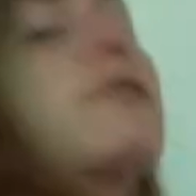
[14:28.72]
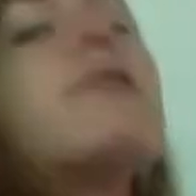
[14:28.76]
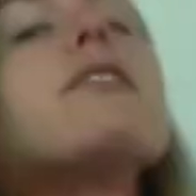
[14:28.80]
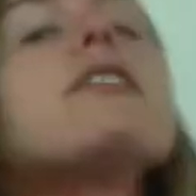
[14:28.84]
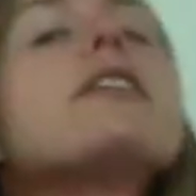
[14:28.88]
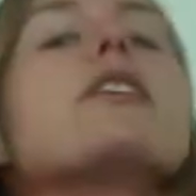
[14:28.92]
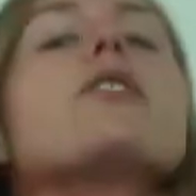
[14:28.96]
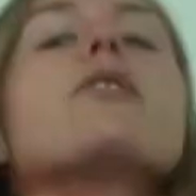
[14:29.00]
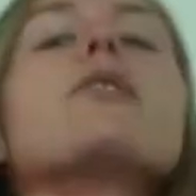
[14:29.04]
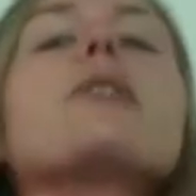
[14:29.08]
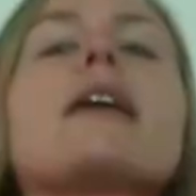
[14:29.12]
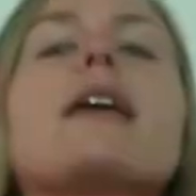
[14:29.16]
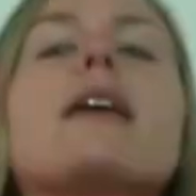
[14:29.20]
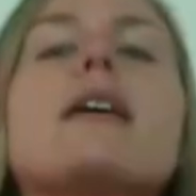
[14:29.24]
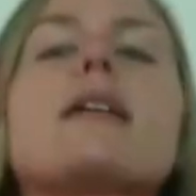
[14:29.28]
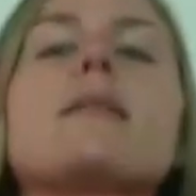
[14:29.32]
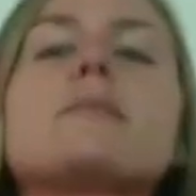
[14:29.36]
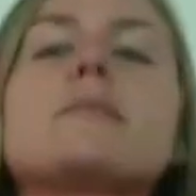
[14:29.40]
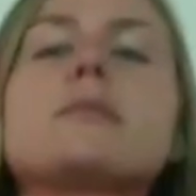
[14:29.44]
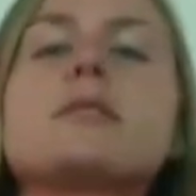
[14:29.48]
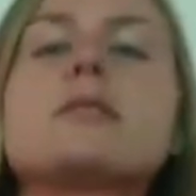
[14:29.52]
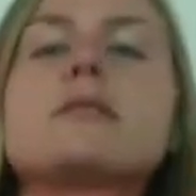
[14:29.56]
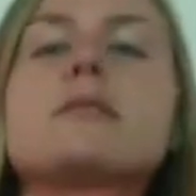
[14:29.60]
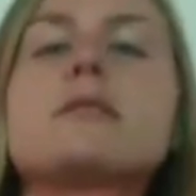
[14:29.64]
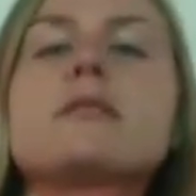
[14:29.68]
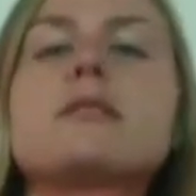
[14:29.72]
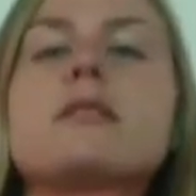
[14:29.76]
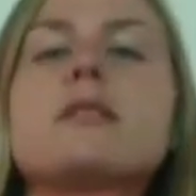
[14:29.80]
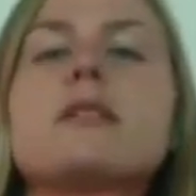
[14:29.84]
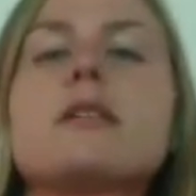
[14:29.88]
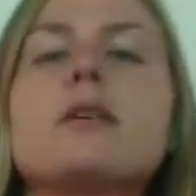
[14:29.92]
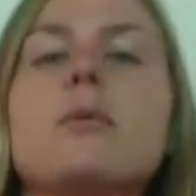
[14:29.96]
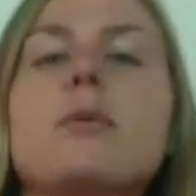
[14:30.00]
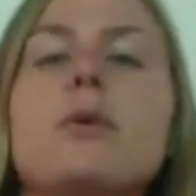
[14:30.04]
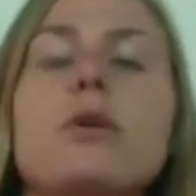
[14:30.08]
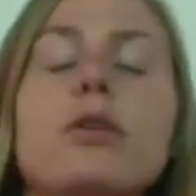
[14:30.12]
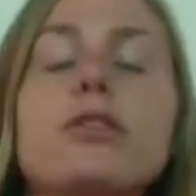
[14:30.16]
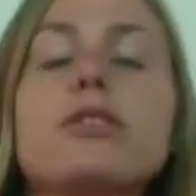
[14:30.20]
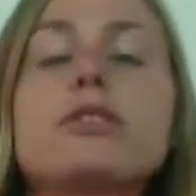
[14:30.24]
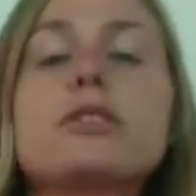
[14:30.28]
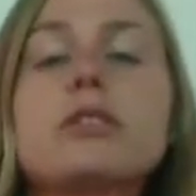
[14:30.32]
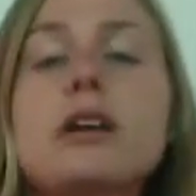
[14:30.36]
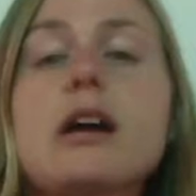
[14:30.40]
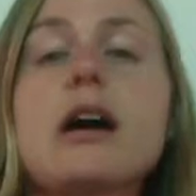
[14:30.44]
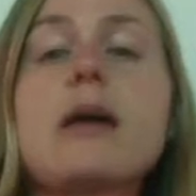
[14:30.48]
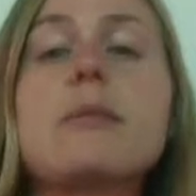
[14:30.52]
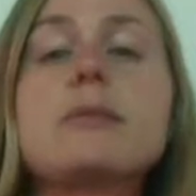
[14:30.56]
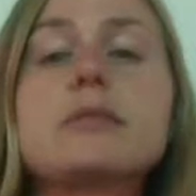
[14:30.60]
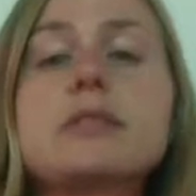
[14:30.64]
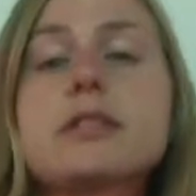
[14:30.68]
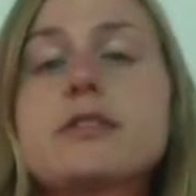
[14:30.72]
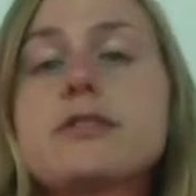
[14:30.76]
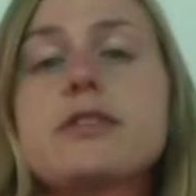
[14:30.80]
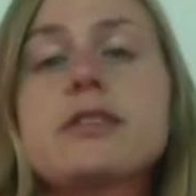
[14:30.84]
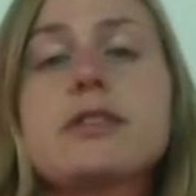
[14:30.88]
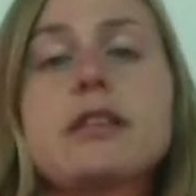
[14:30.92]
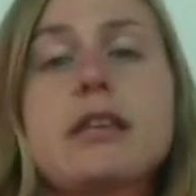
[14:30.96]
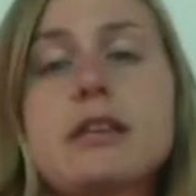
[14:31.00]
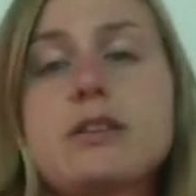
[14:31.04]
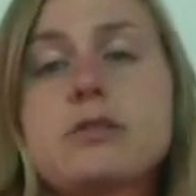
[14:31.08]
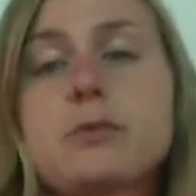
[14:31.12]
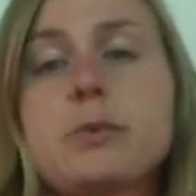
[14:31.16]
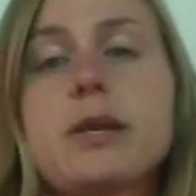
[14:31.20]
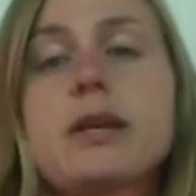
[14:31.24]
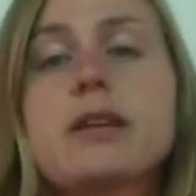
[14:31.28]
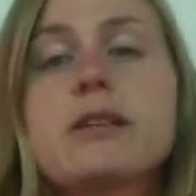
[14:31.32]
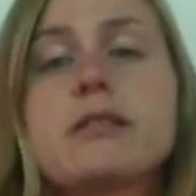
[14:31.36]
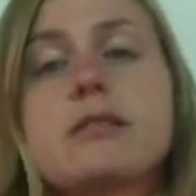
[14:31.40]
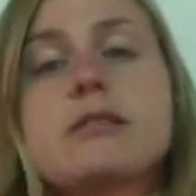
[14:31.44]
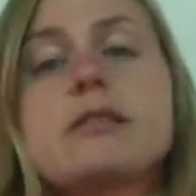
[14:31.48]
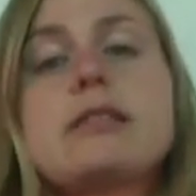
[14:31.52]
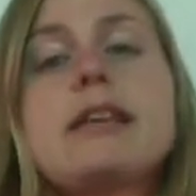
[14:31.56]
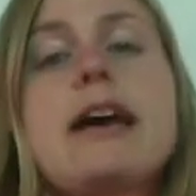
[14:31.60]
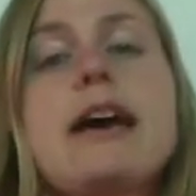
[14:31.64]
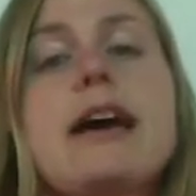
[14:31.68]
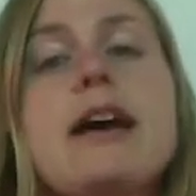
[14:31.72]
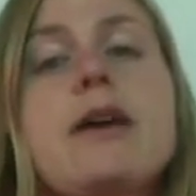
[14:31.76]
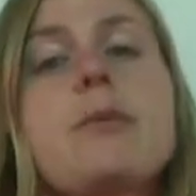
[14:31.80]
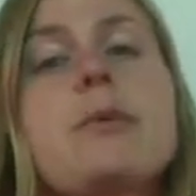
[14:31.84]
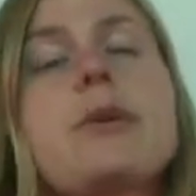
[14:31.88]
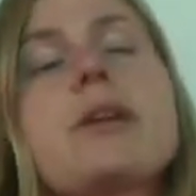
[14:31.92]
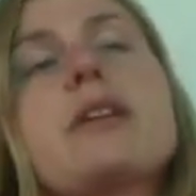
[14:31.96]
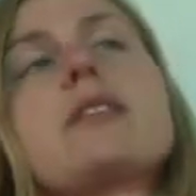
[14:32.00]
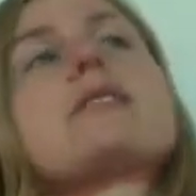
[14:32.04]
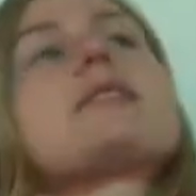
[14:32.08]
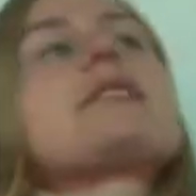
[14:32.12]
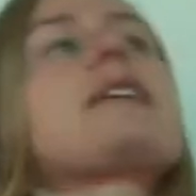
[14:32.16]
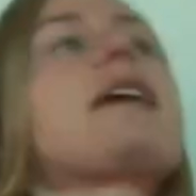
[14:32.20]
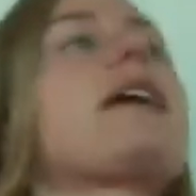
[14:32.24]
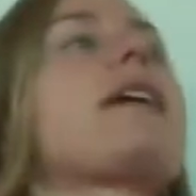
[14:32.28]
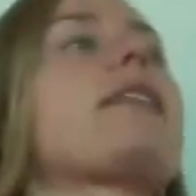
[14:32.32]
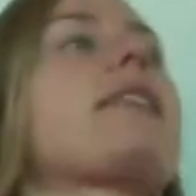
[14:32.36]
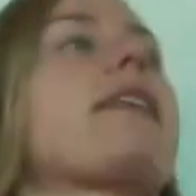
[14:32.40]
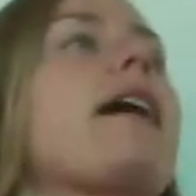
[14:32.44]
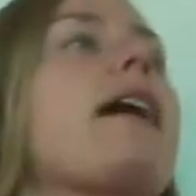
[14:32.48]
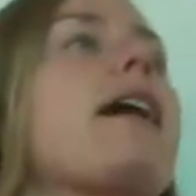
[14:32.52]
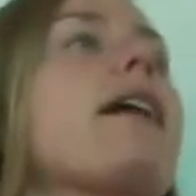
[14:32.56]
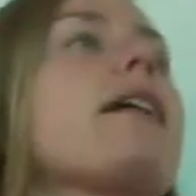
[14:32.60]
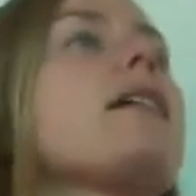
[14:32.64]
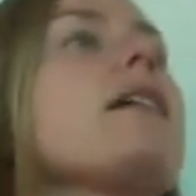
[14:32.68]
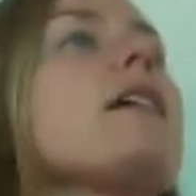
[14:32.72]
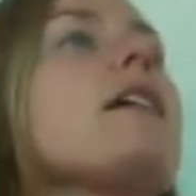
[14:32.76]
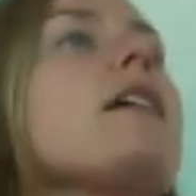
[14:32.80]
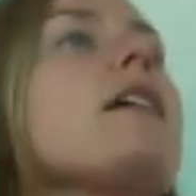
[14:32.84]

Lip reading: video games? Well, there's a couple different things we could say. We could say that